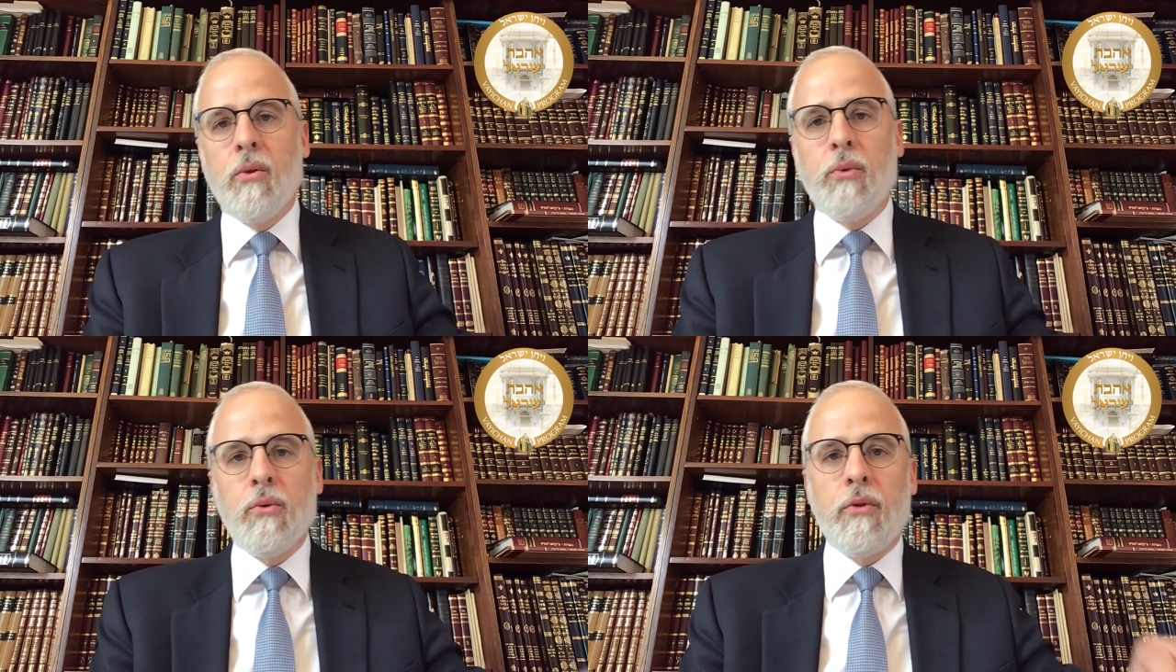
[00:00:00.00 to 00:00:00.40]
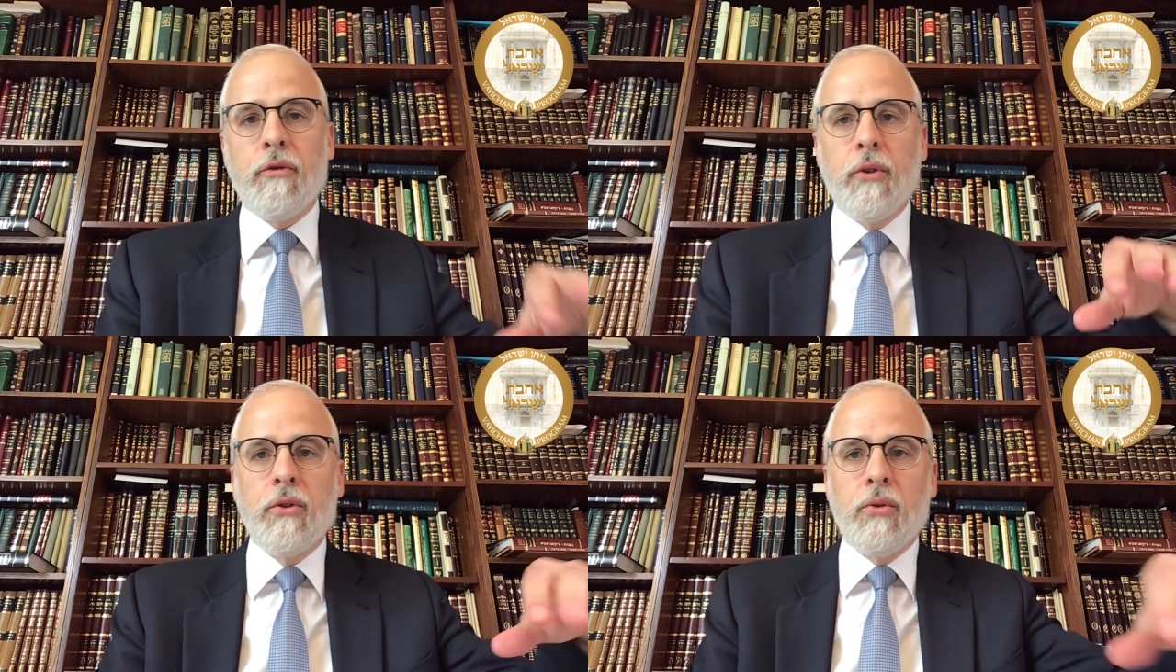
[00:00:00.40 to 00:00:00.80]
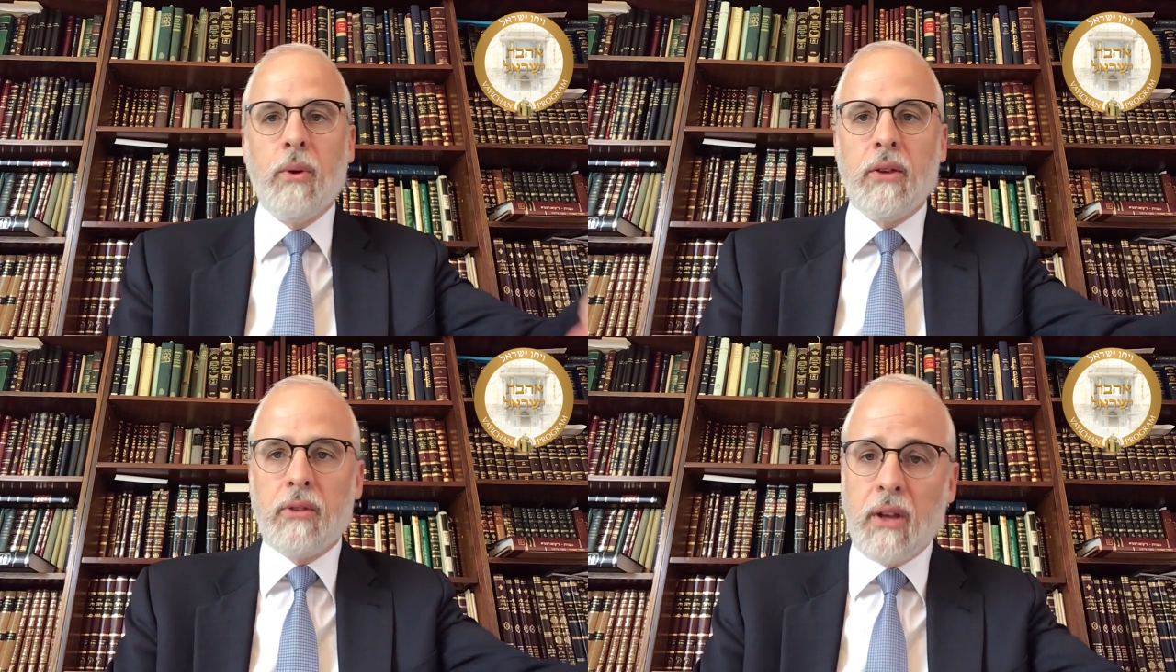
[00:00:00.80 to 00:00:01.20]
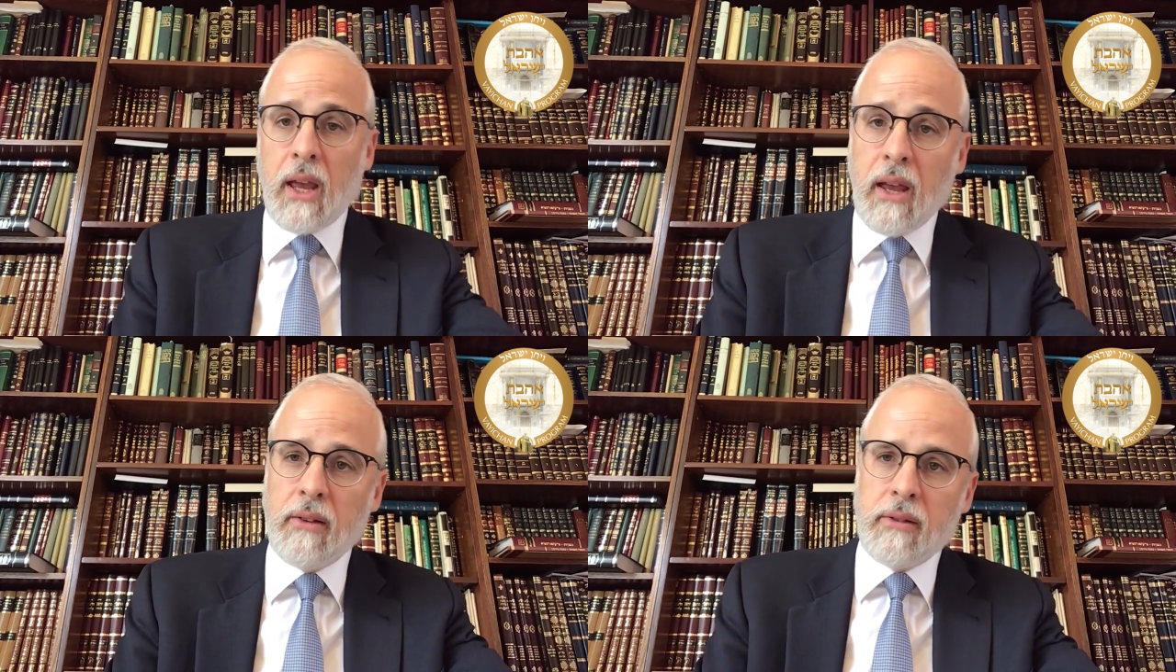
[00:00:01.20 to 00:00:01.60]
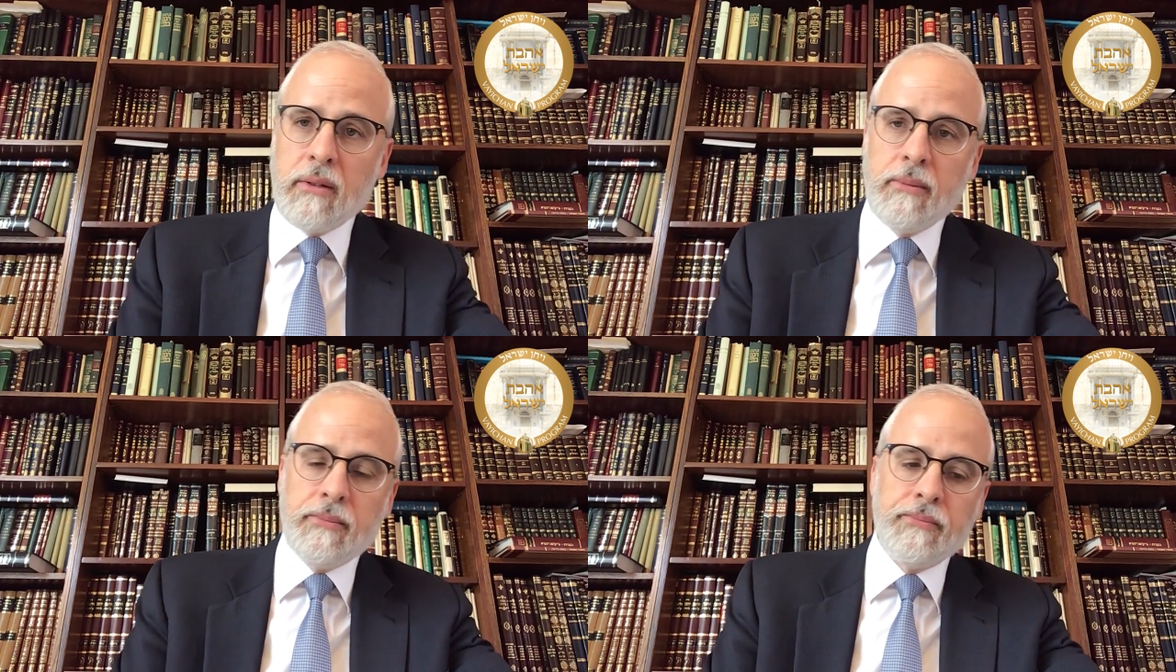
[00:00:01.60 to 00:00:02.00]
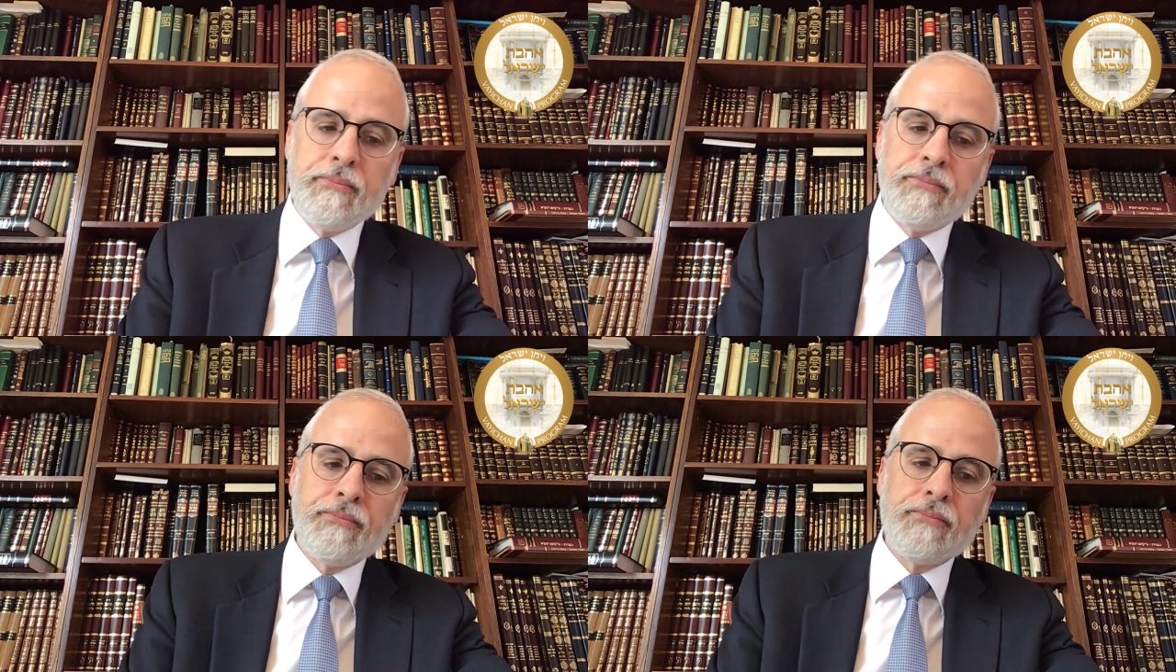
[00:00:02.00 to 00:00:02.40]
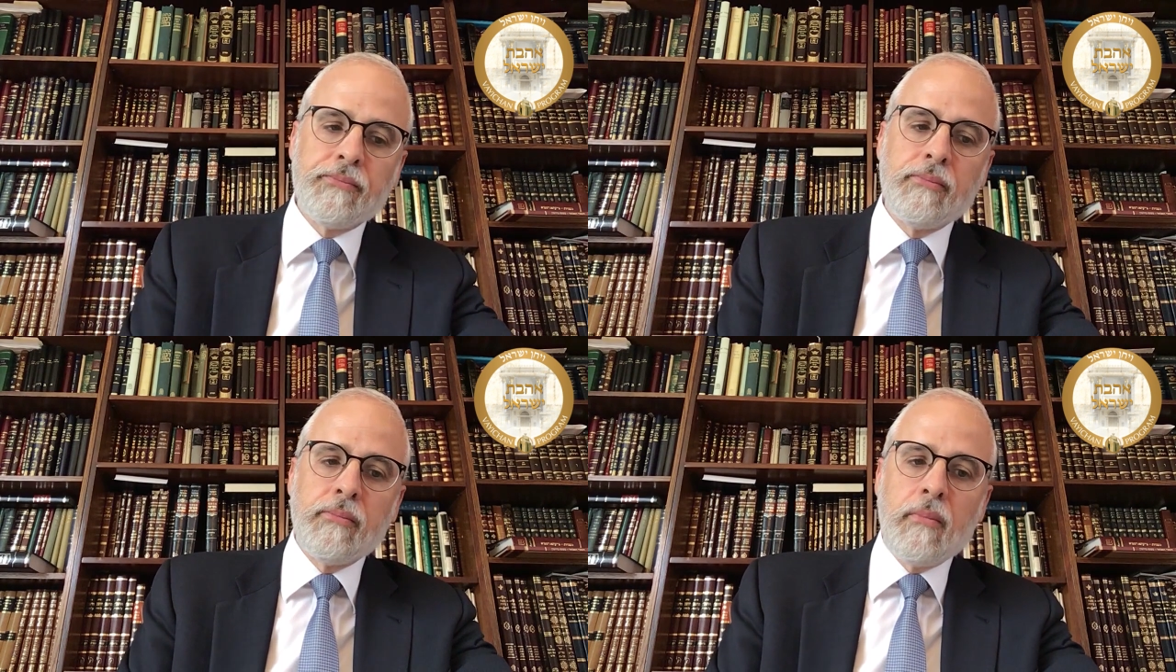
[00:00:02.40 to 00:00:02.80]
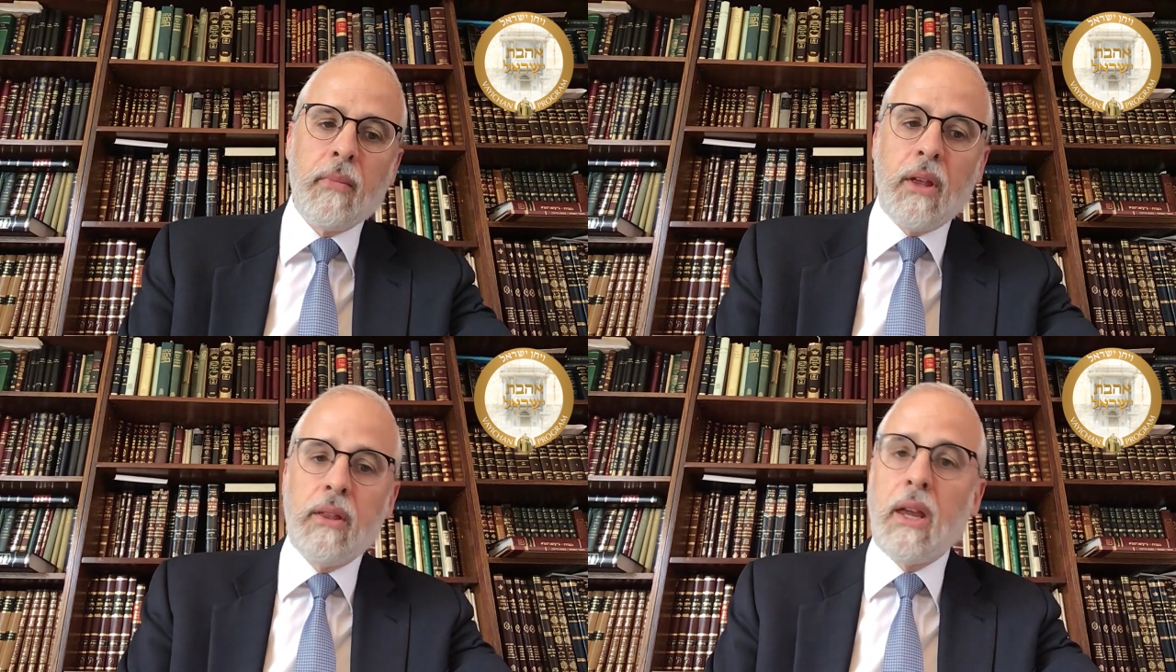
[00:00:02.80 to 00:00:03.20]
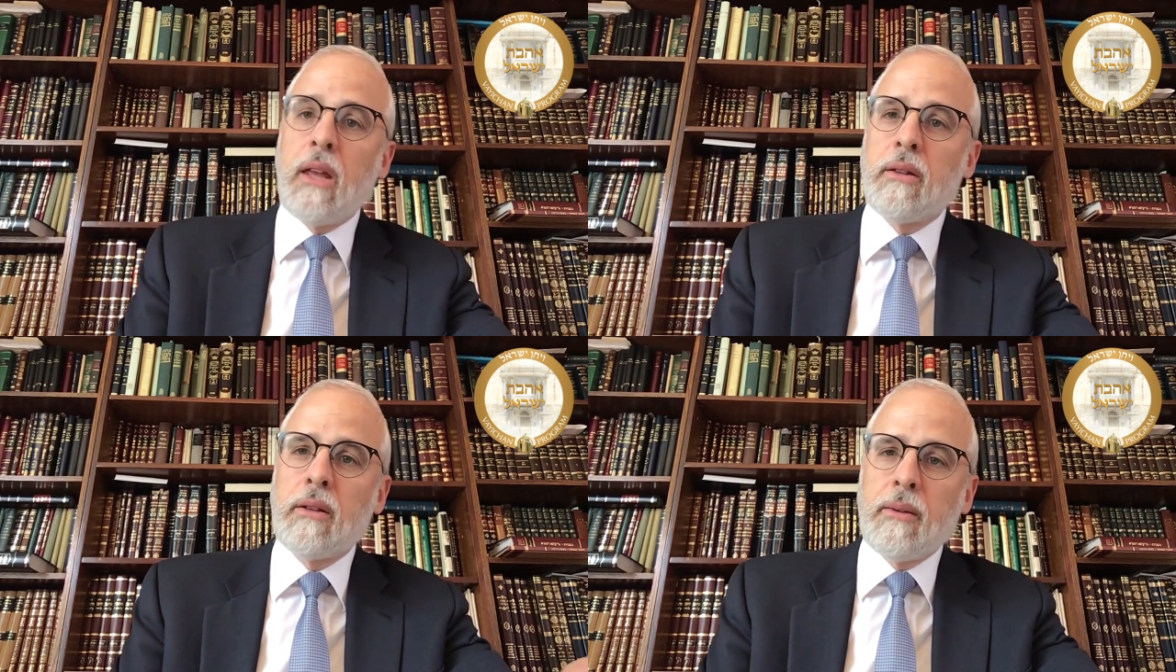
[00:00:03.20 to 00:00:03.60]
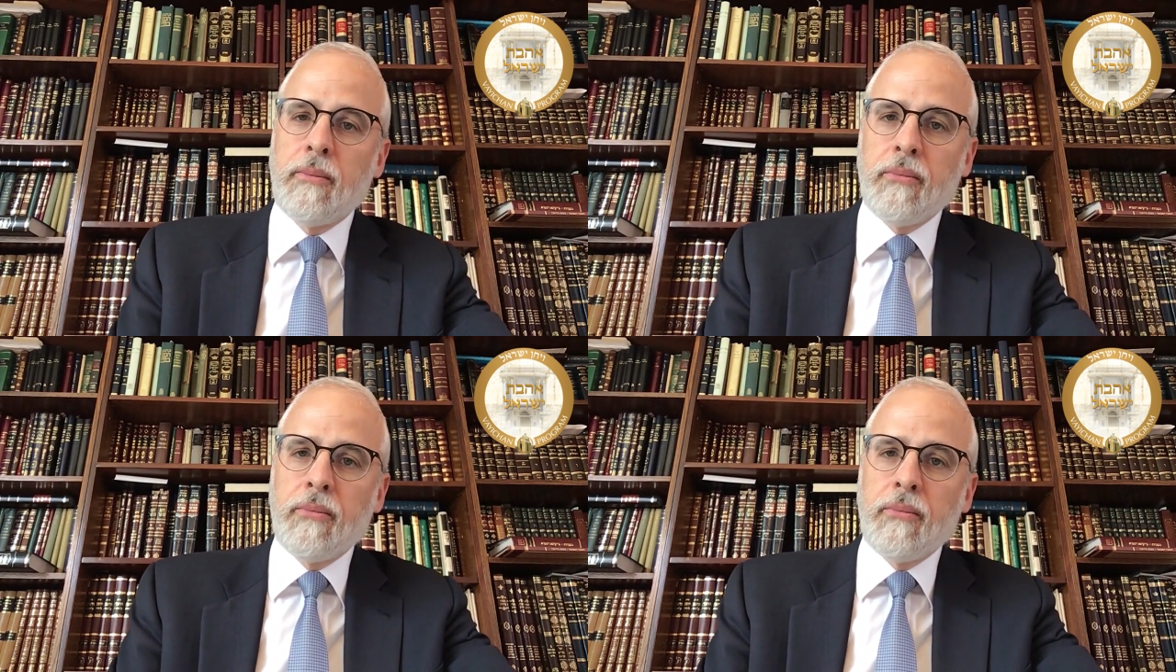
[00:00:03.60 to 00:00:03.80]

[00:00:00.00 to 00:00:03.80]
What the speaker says: we refer to as the Kates. The end.